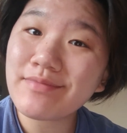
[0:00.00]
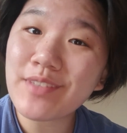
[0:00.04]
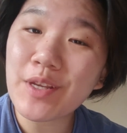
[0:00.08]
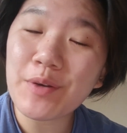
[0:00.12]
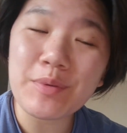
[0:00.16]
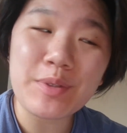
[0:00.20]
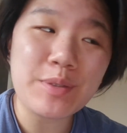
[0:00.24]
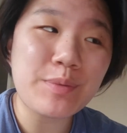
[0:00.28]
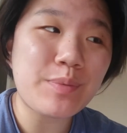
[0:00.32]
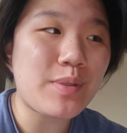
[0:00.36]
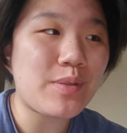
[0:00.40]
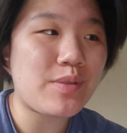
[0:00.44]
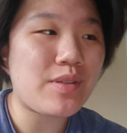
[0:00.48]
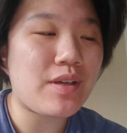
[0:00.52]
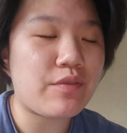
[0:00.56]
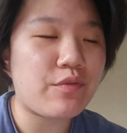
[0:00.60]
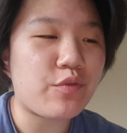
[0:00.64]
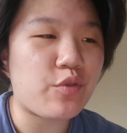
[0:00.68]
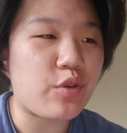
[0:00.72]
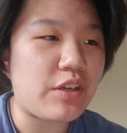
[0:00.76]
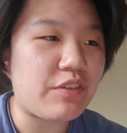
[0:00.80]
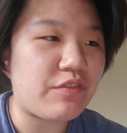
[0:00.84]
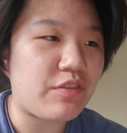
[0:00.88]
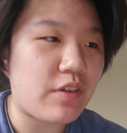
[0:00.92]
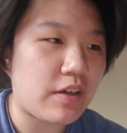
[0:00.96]
and we're supposed to have
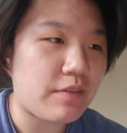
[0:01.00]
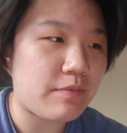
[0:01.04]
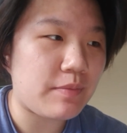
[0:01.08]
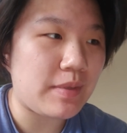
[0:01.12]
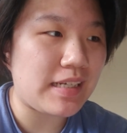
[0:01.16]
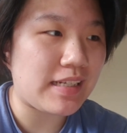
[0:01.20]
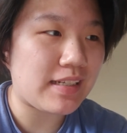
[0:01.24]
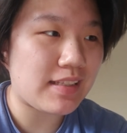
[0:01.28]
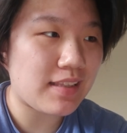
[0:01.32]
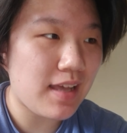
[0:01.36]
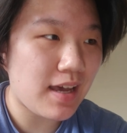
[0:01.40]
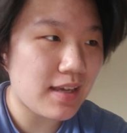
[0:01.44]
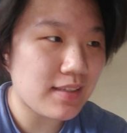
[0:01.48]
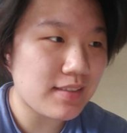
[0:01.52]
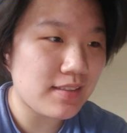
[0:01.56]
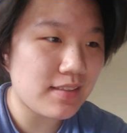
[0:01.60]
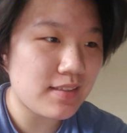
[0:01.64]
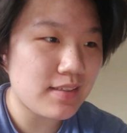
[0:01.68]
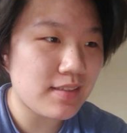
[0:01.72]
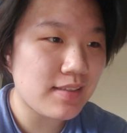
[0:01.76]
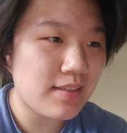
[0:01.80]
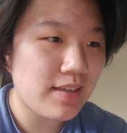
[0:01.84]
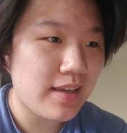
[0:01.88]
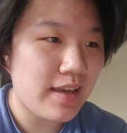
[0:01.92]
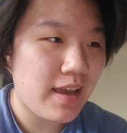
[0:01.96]
45 minute
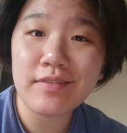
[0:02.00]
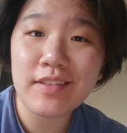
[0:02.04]
classes.